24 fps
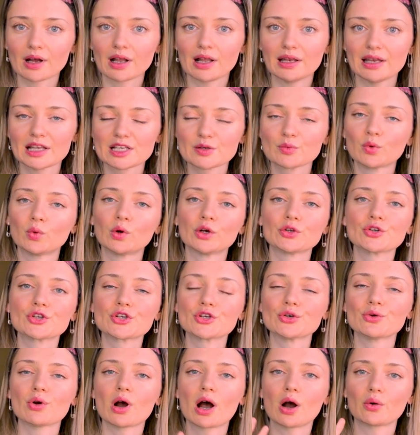Let's move on
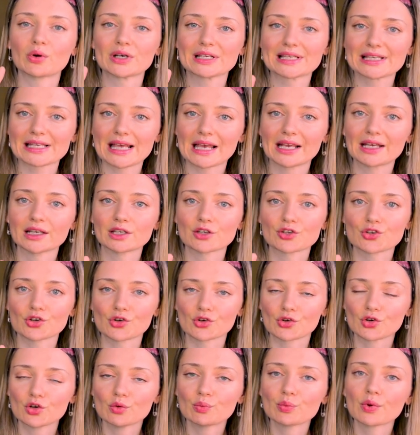to our second
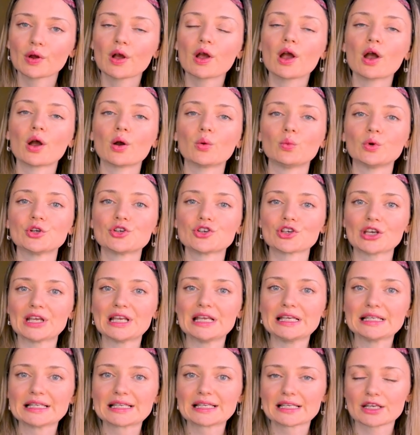group, which
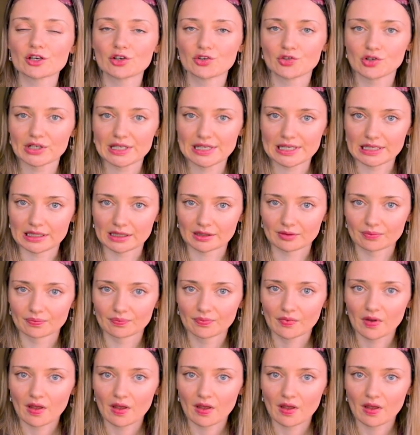is reason.